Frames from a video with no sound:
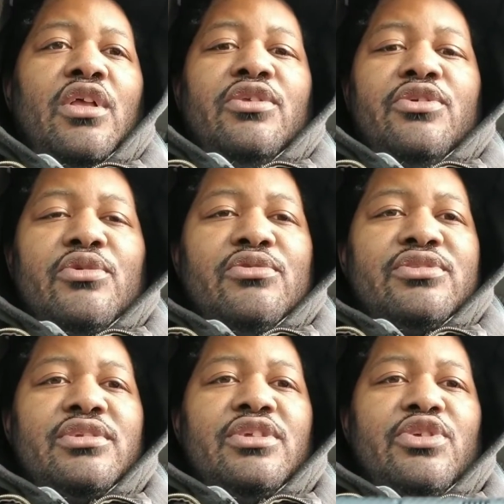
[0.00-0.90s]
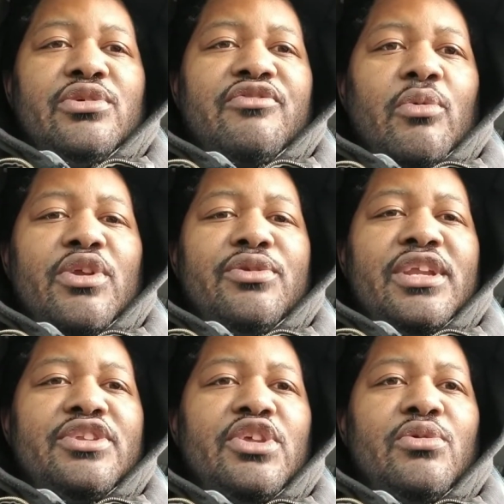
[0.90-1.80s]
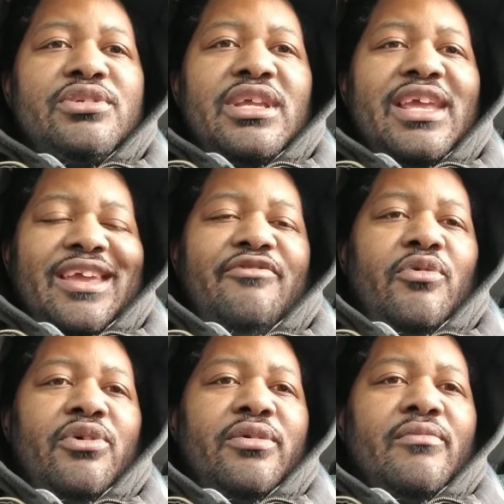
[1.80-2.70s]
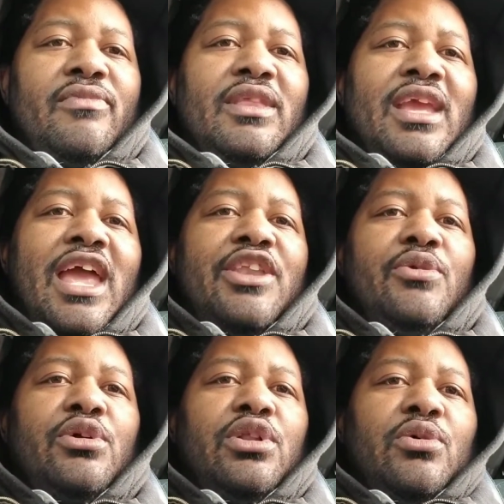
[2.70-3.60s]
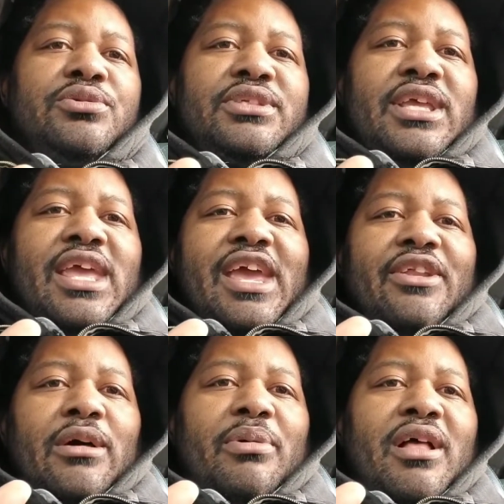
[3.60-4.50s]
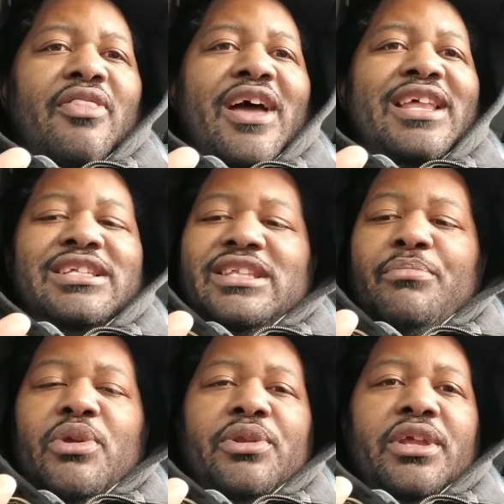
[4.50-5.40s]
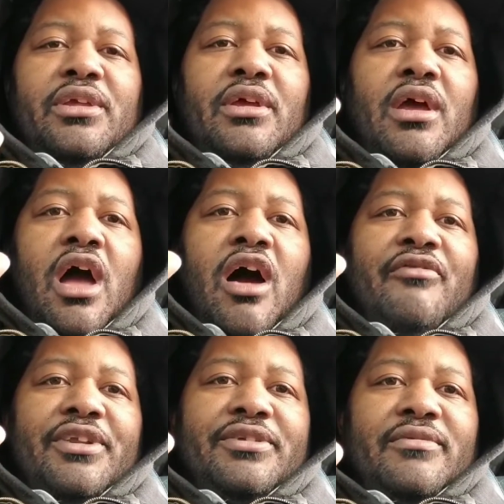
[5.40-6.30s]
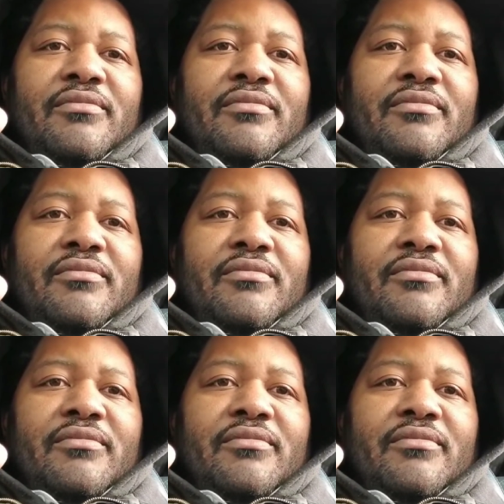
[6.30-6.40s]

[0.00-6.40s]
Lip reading: You use it for what you need to use it for, and you close it up. That is the beauty of it.